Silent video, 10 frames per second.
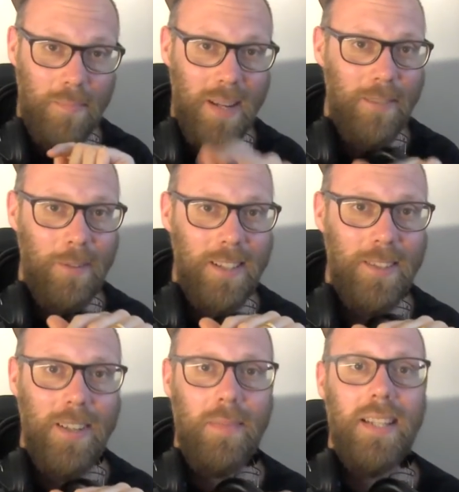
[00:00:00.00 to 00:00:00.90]
the best way to
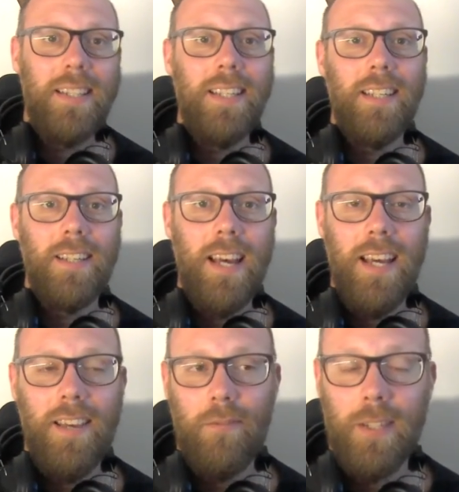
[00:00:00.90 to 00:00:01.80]
learn a melody,
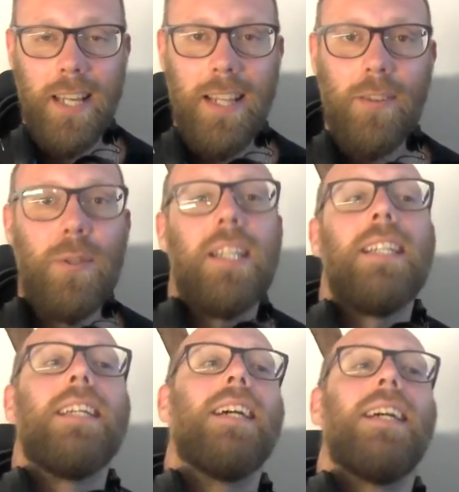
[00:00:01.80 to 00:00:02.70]
if you want to get there
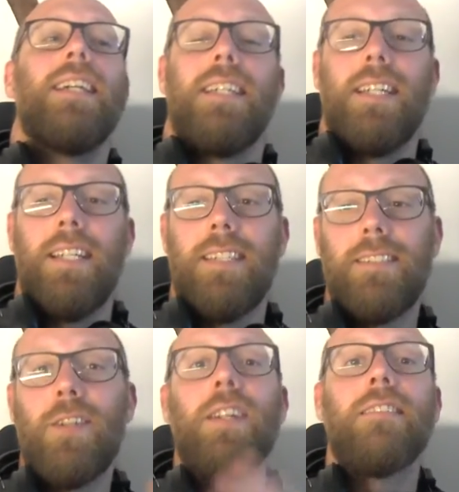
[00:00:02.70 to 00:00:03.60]
quickly, is
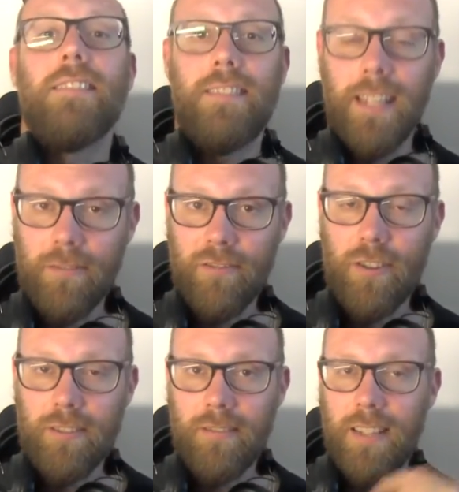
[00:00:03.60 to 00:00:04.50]
learn how to sing it
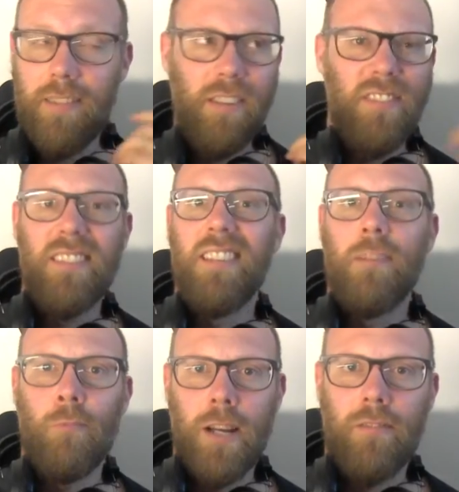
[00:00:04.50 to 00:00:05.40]
first, even if you're
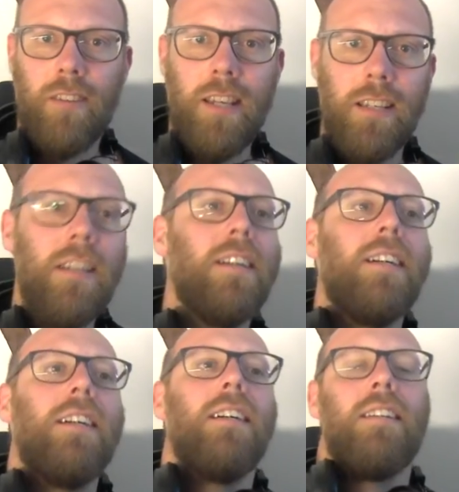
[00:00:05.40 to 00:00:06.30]
singing way off key.
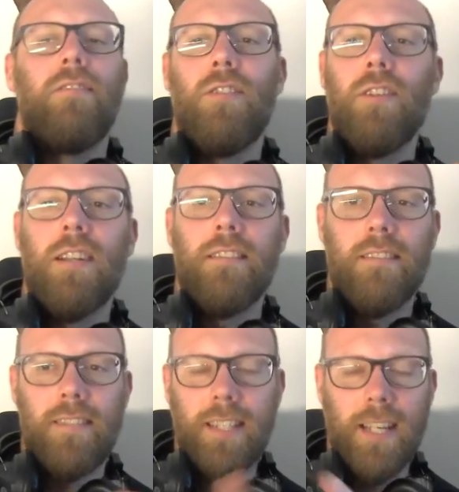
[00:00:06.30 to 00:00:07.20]
If you learn how to
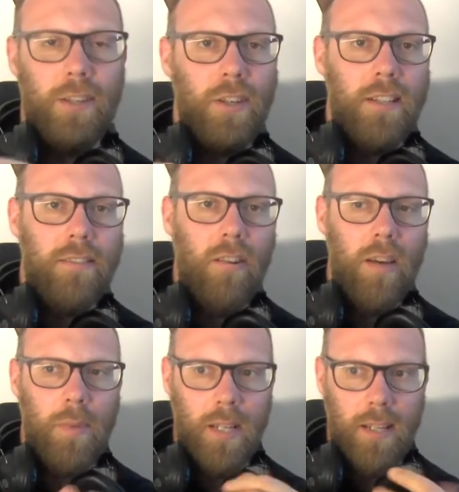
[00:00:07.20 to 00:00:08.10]
sing it and you get the
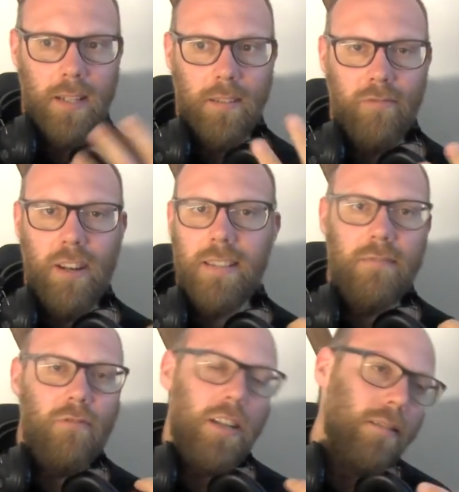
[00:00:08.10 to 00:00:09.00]
timing and the phrasing
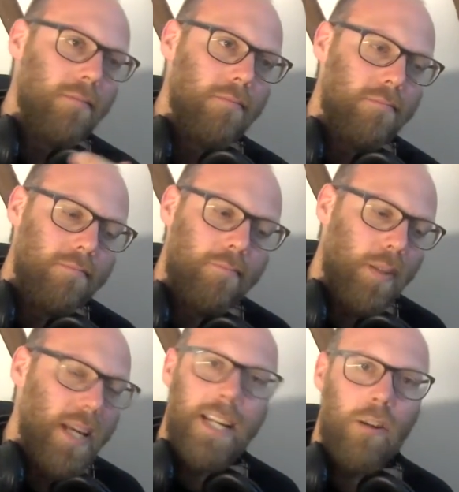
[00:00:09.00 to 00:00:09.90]
right,
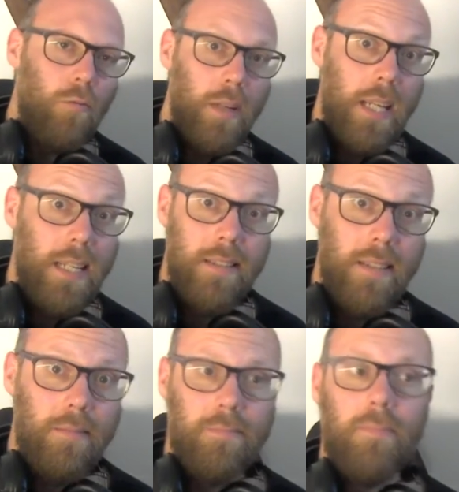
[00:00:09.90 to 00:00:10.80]
playing it will be easy.